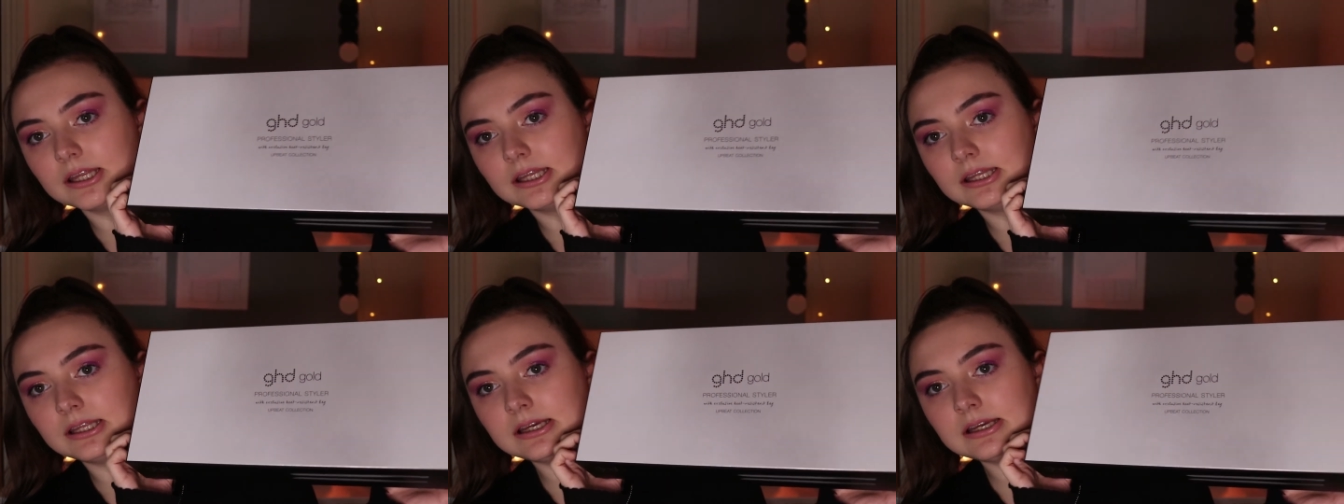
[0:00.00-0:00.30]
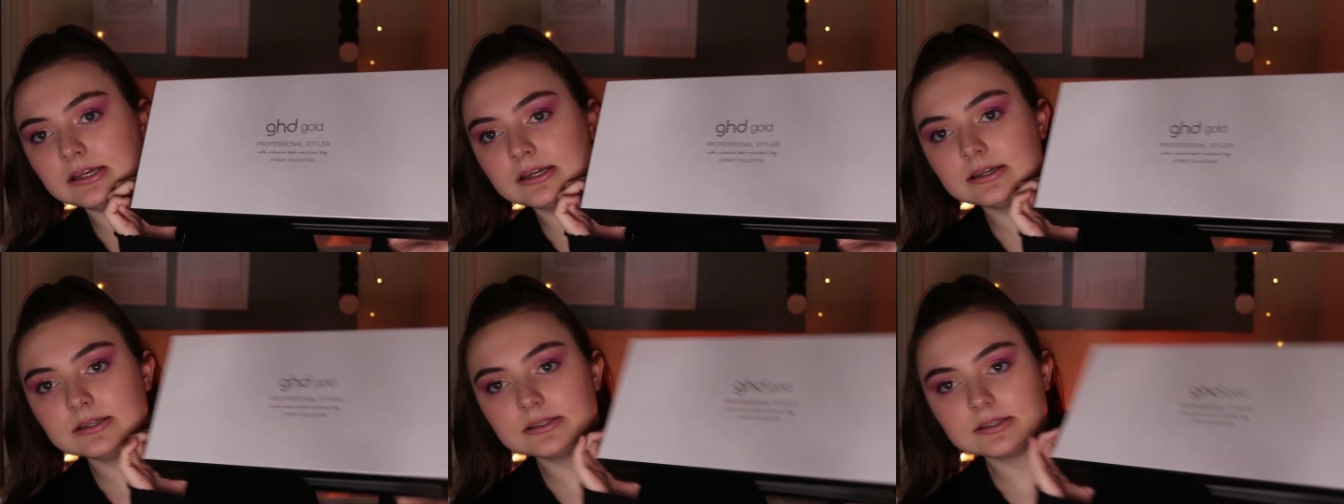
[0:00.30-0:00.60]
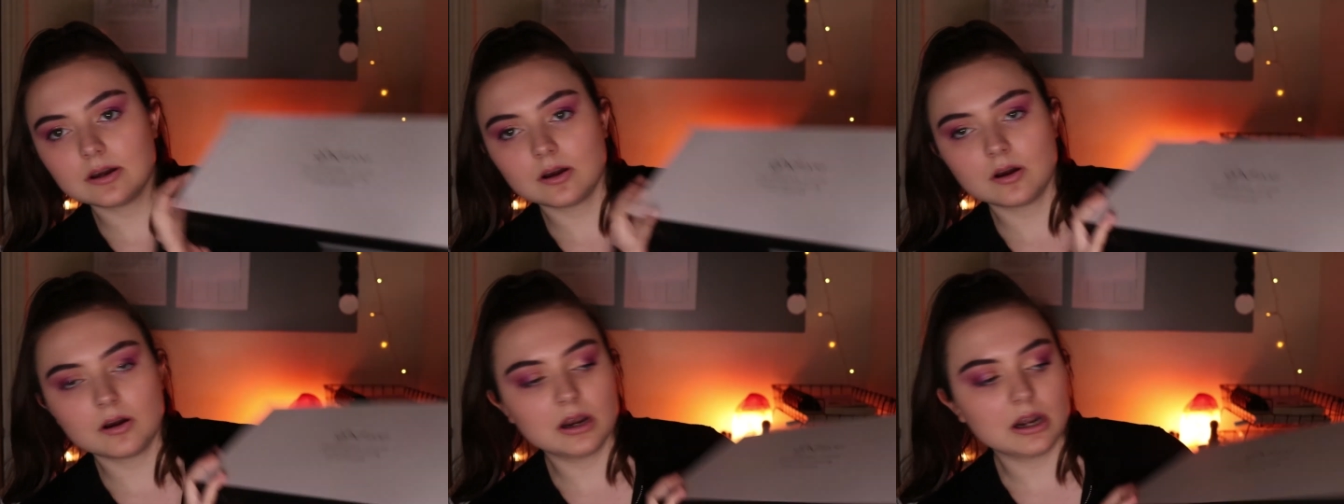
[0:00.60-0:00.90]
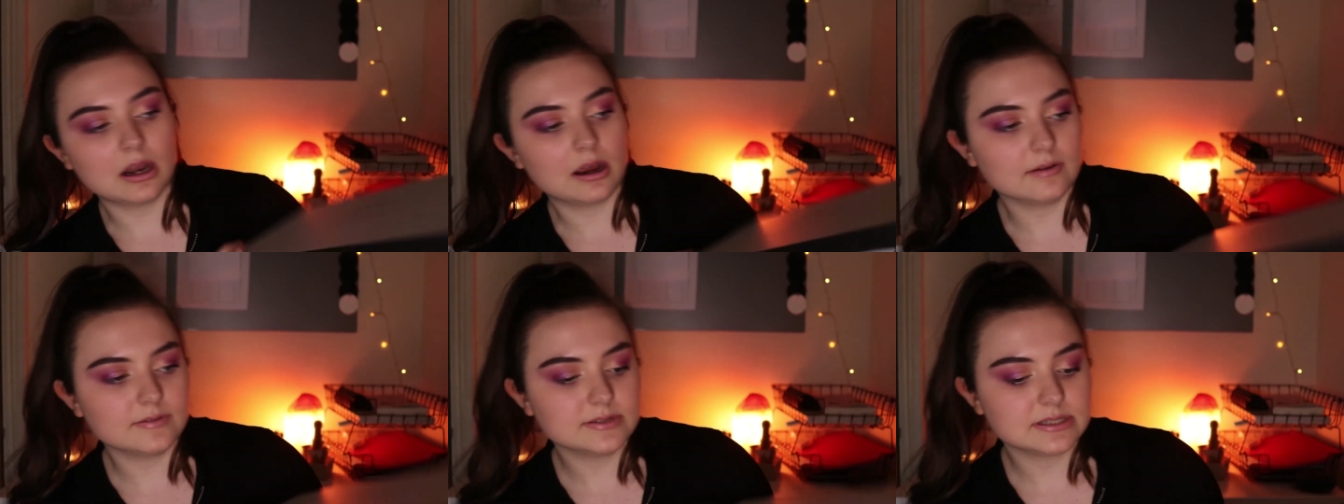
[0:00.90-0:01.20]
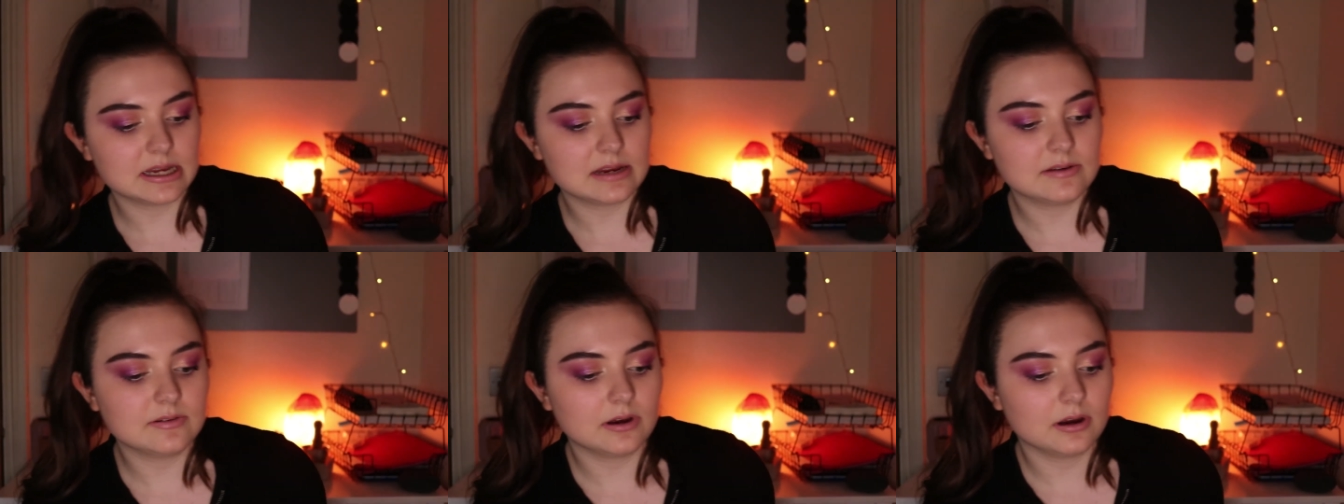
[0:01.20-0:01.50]
These are a
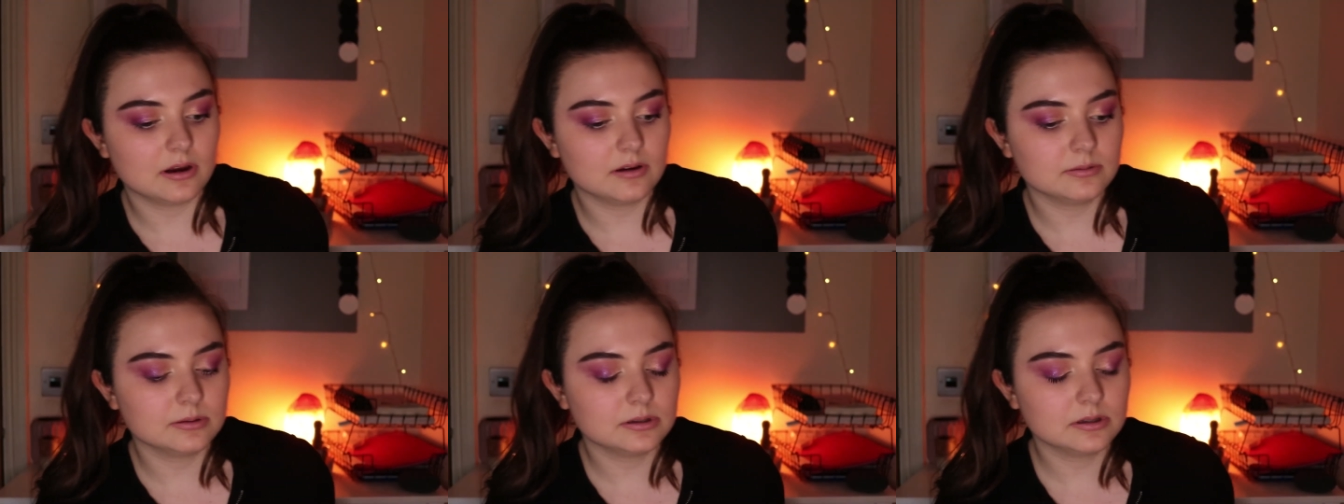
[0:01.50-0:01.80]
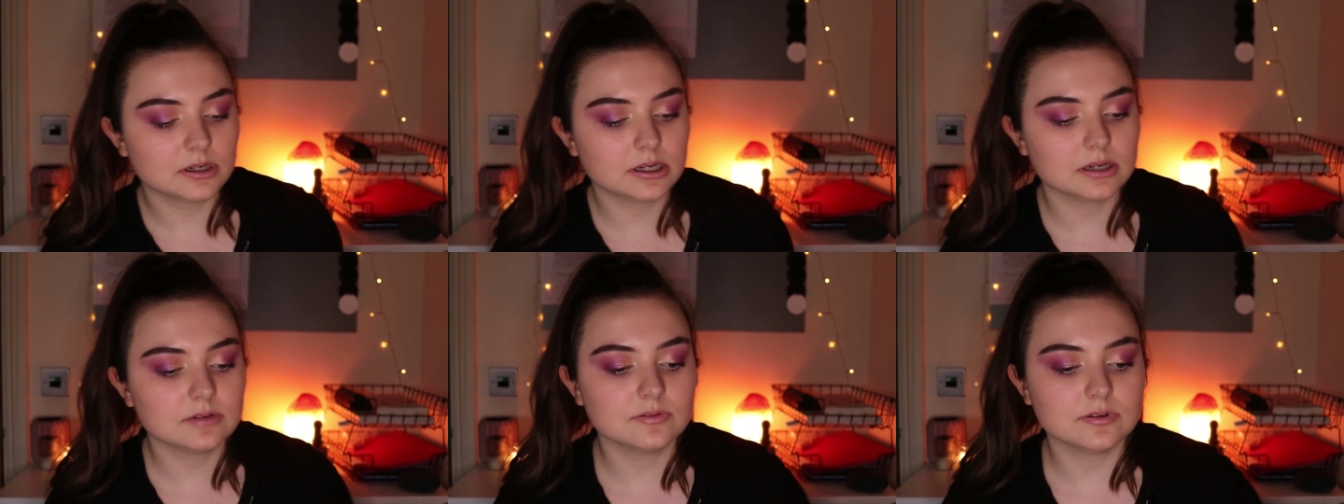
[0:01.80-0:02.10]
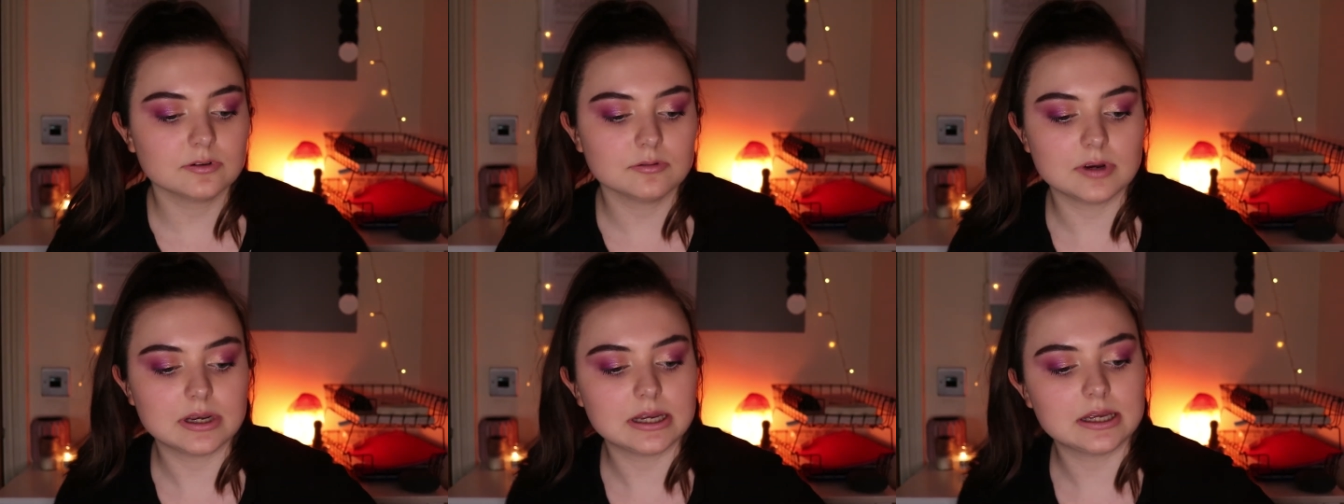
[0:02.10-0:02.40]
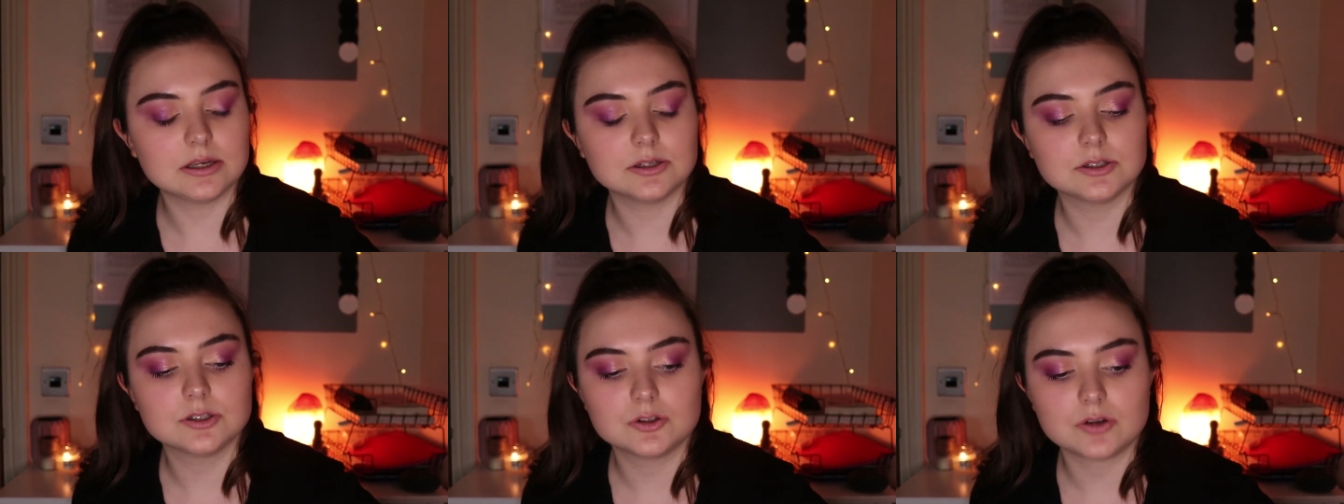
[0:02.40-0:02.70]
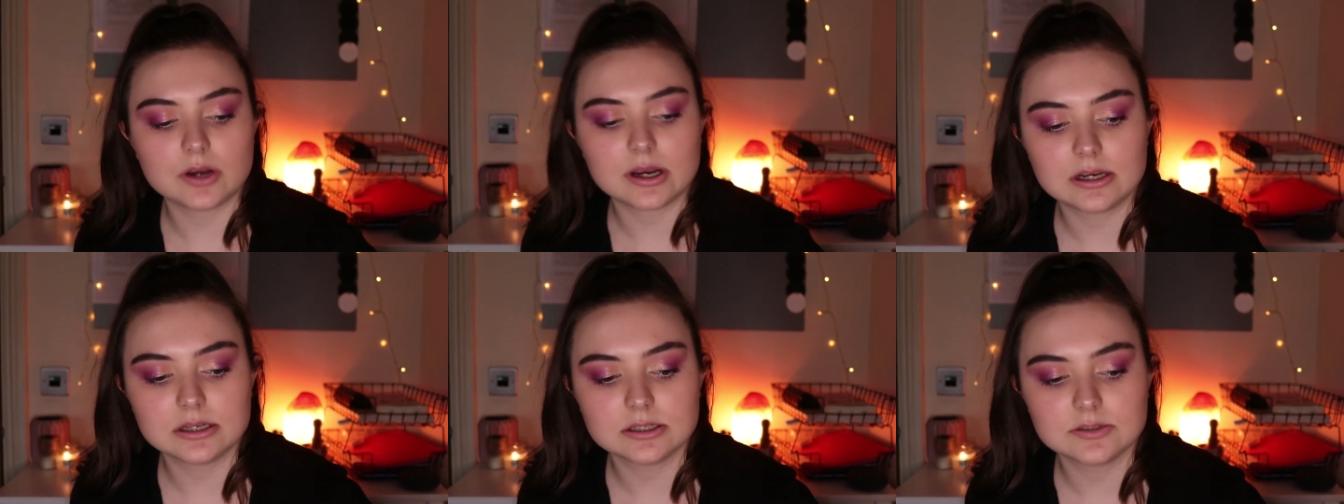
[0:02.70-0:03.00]
lifesaver. I've been looking for really good
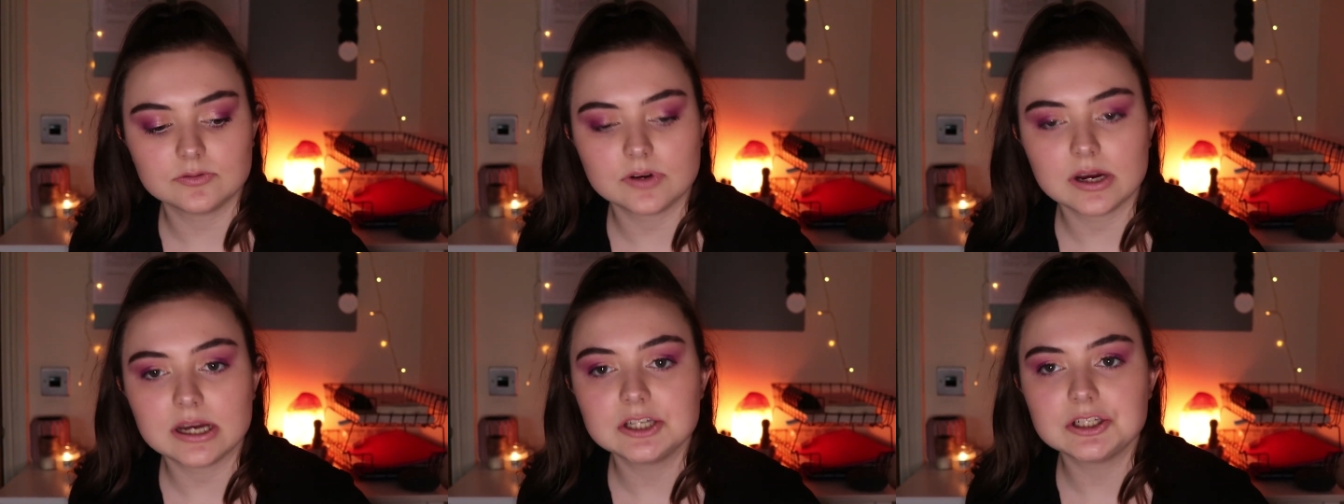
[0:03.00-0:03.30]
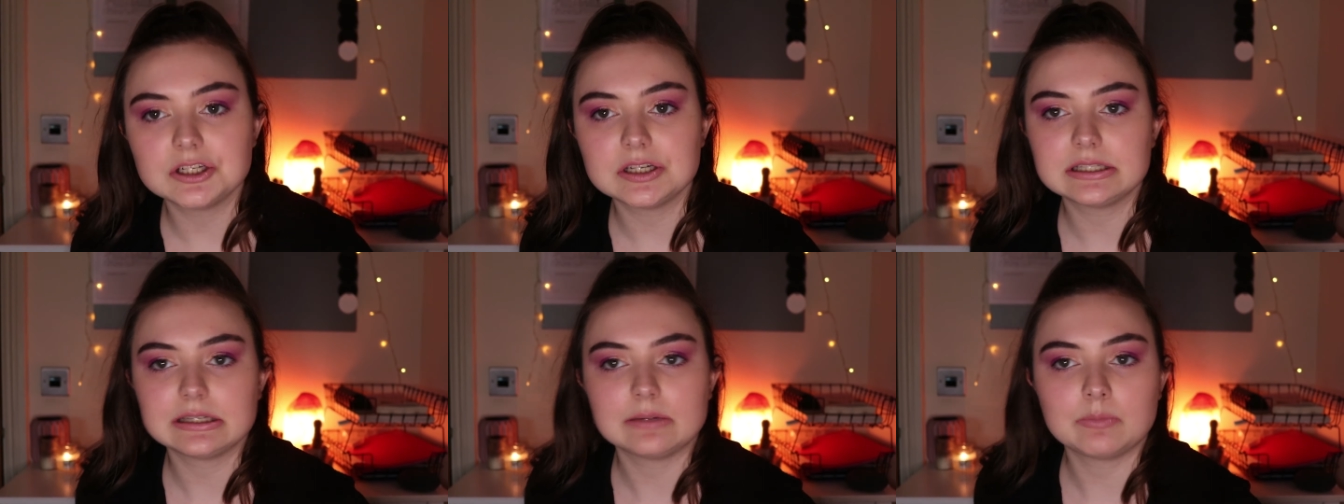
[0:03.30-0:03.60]
straighteners for ages,